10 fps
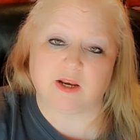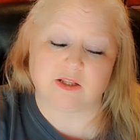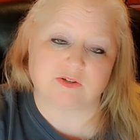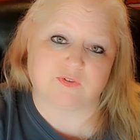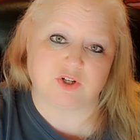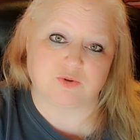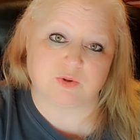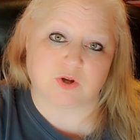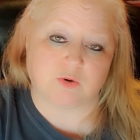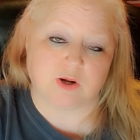and it's finished
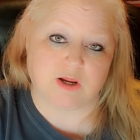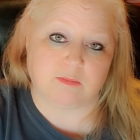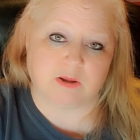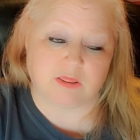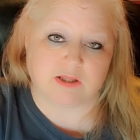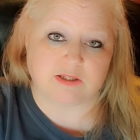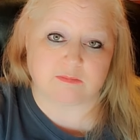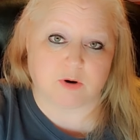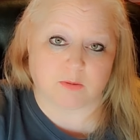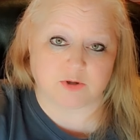with a cream and then
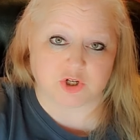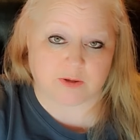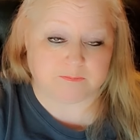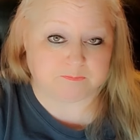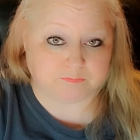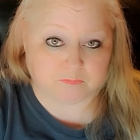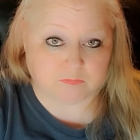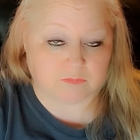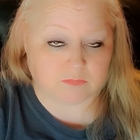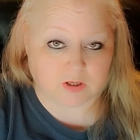some Parmesan.
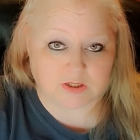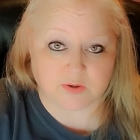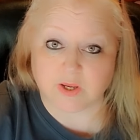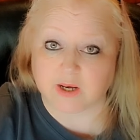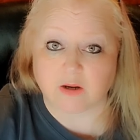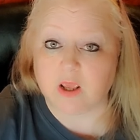So again,